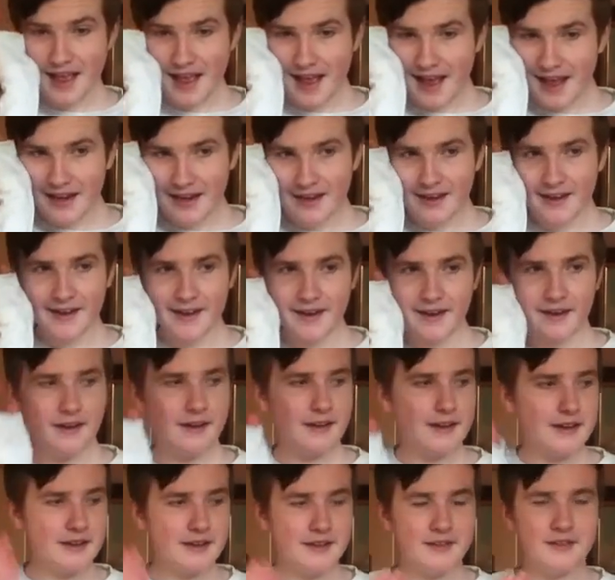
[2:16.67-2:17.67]
and like
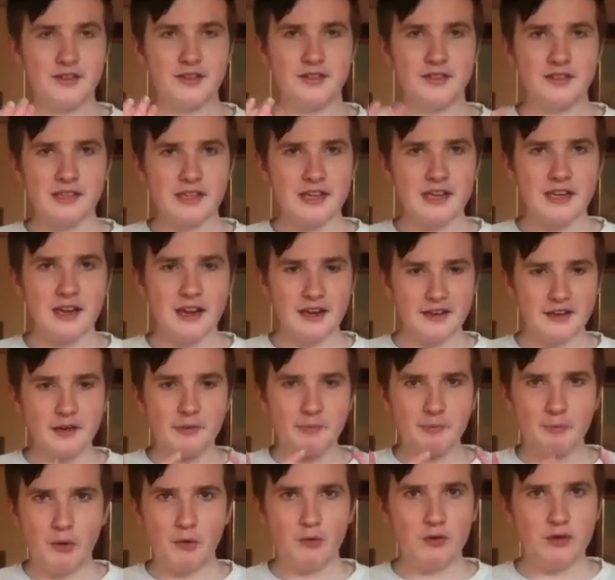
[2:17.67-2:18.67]
you just see
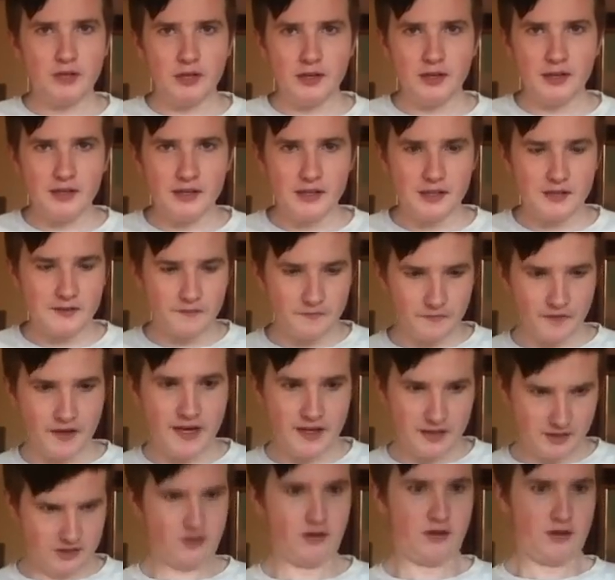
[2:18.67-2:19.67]
like your motionless
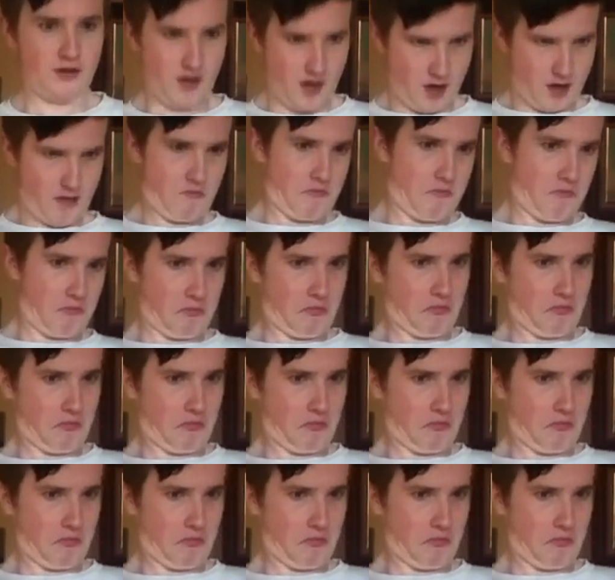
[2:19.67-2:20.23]
face, just like.